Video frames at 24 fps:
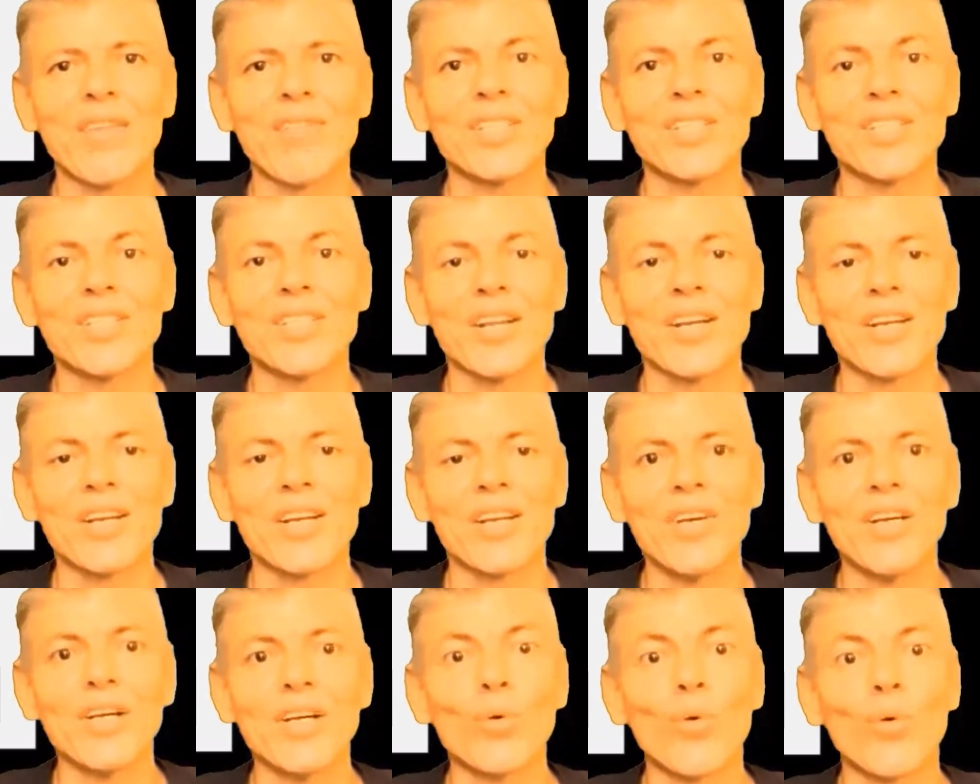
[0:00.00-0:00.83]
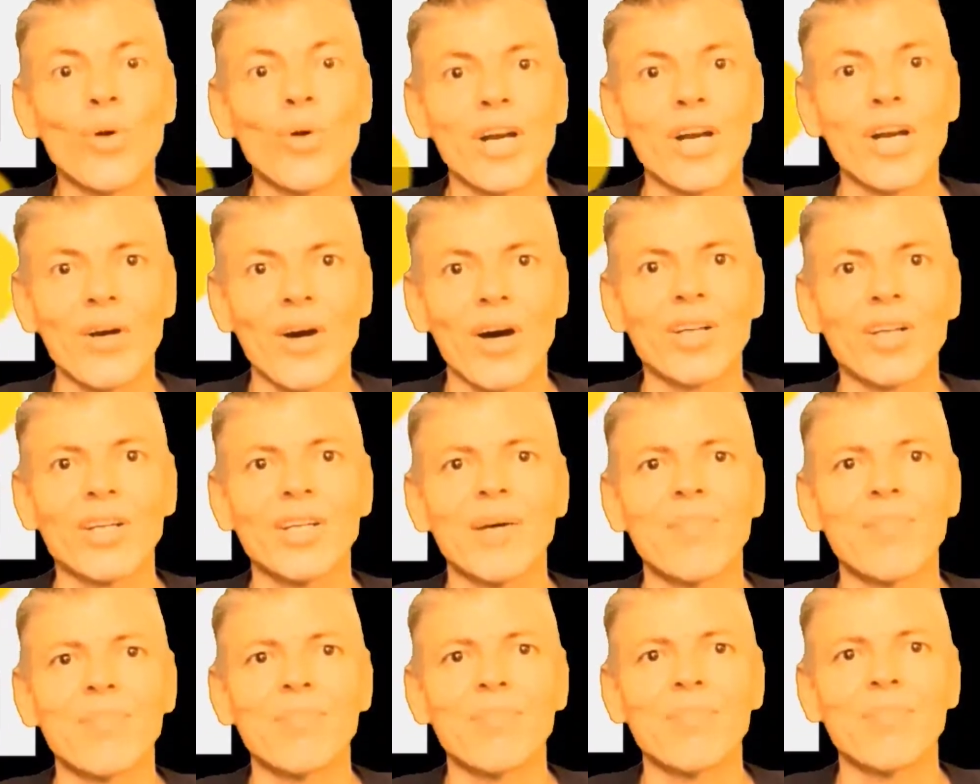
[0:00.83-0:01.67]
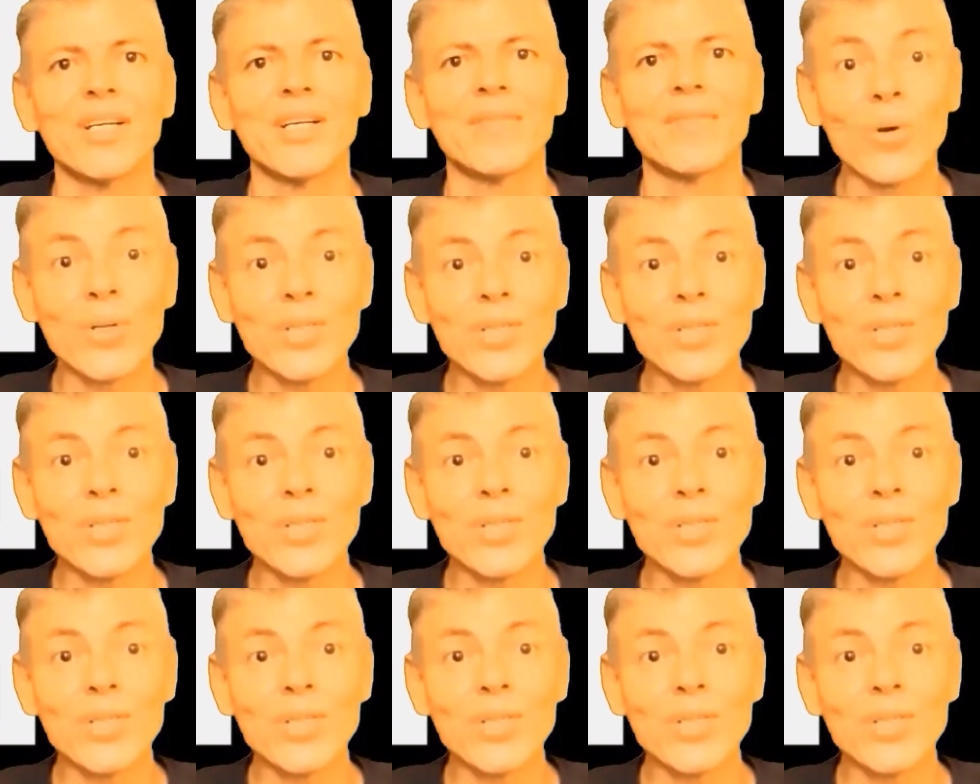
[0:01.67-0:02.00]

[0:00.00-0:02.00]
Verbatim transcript: if it is an even or an odd number.